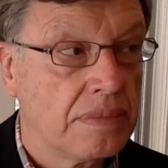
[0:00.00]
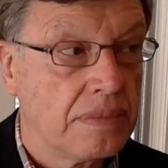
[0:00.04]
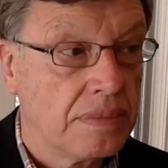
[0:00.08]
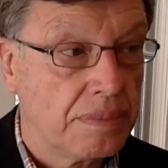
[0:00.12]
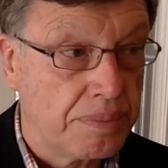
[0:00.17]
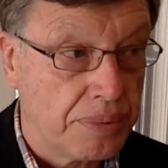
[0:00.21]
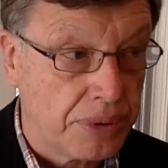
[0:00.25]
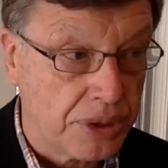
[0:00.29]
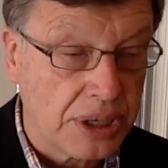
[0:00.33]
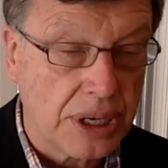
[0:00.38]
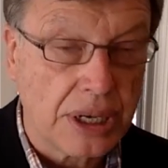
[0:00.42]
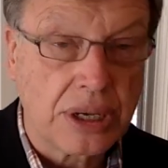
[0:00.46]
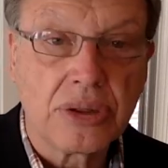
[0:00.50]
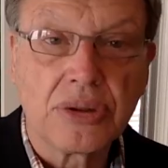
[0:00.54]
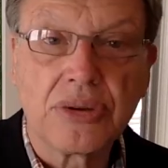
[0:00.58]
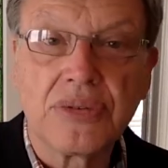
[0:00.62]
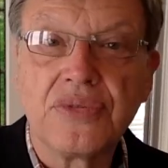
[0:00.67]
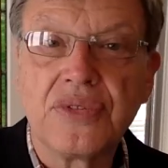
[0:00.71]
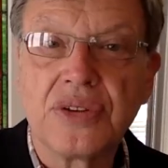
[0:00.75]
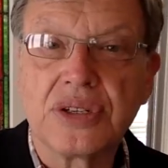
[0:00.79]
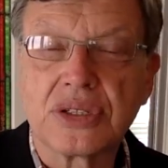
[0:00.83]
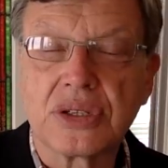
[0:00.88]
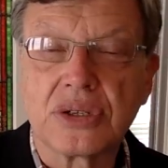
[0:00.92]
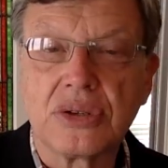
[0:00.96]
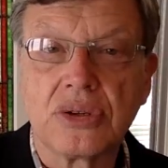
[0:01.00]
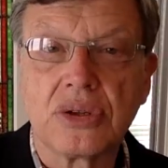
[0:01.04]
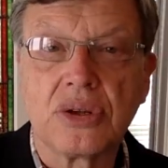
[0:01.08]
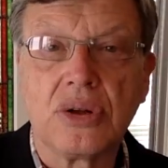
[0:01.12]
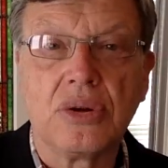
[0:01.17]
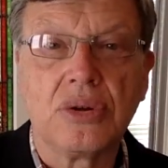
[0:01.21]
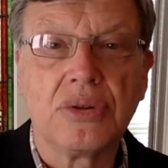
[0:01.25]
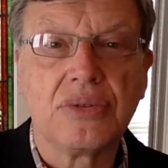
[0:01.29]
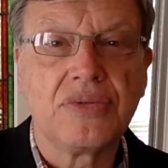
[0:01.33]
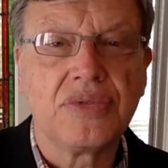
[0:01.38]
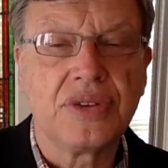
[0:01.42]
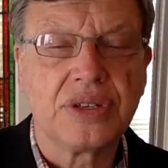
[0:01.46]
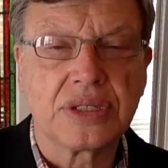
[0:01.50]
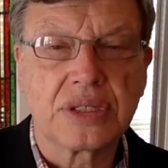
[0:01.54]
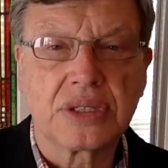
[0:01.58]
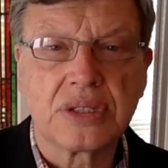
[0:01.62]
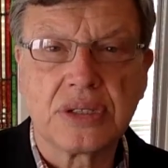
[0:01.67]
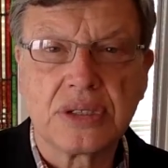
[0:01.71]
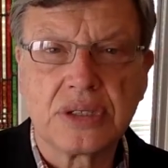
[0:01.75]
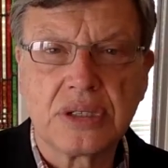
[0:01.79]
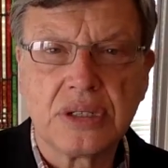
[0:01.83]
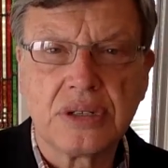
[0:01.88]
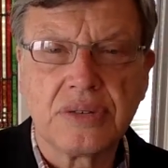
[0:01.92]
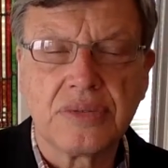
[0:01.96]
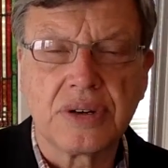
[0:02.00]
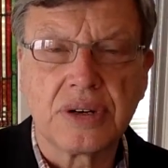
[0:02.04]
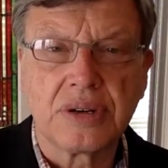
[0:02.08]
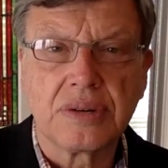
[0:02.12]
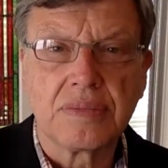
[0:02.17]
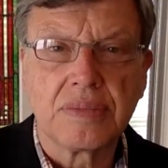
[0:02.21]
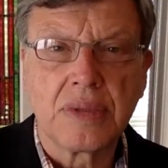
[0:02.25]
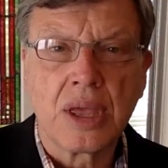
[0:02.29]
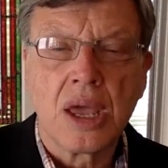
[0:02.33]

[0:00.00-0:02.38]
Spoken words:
in particular physical gold and physical silver.